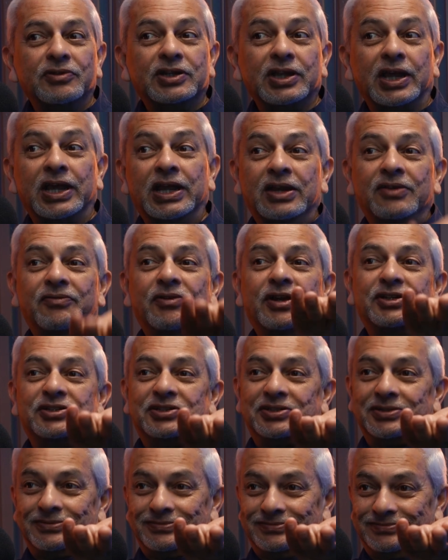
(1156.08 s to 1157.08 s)

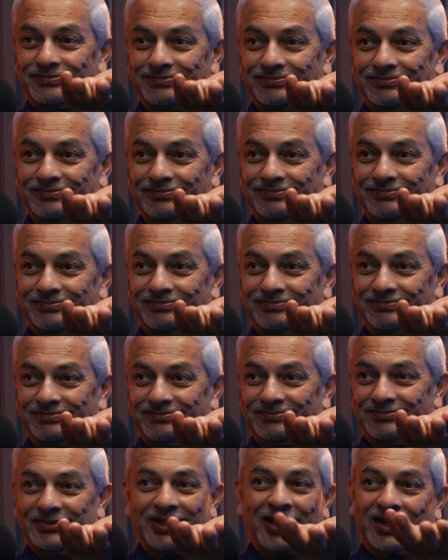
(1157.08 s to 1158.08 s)
elevation,
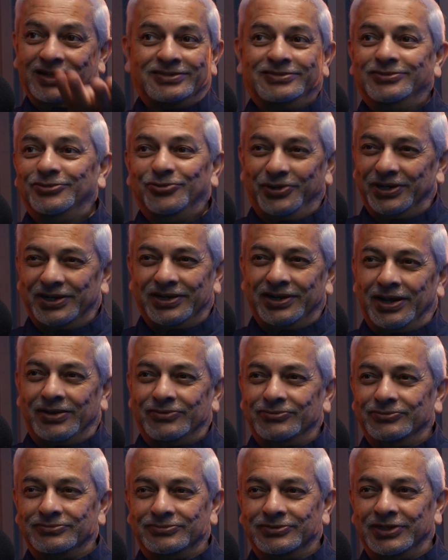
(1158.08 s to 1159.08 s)
not going down,
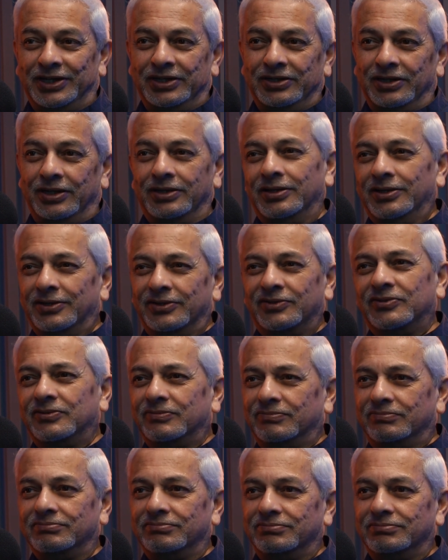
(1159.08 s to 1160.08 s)
right? Unless
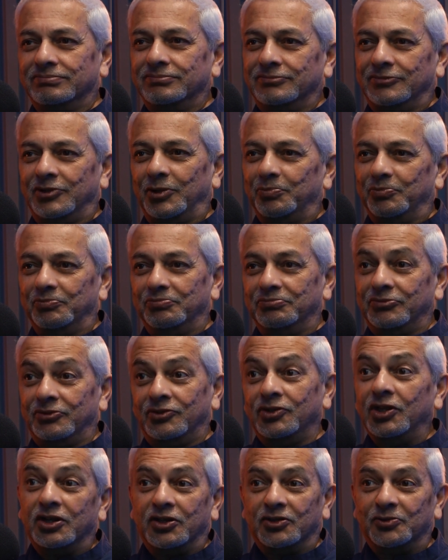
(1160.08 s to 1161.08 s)
some
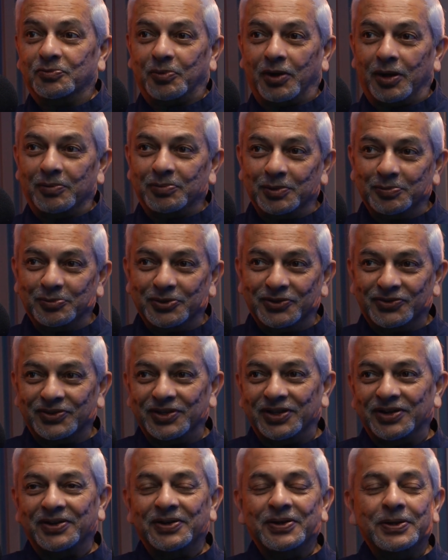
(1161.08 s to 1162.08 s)
serious problem is
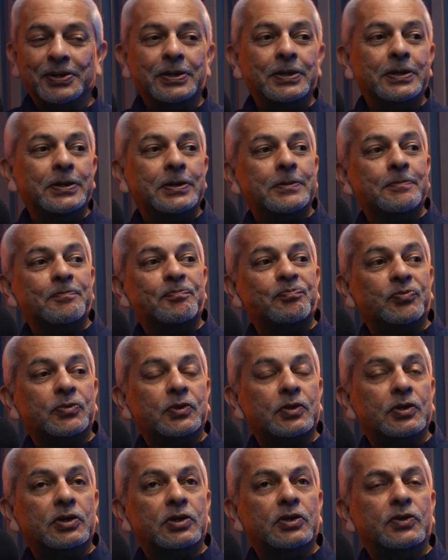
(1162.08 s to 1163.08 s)
there.
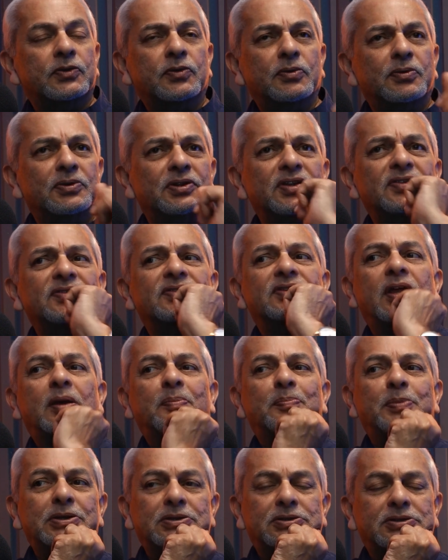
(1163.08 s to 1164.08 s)
So this
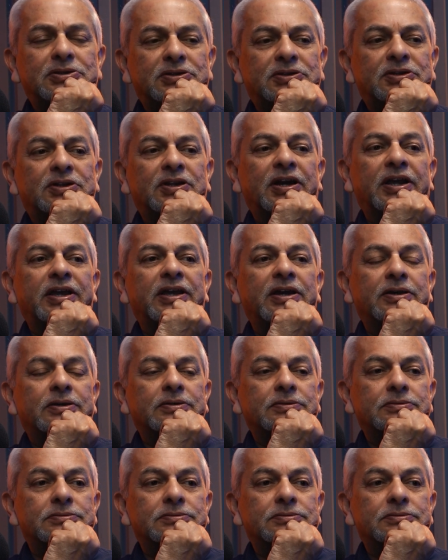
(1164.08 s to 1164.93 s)
tapatraya,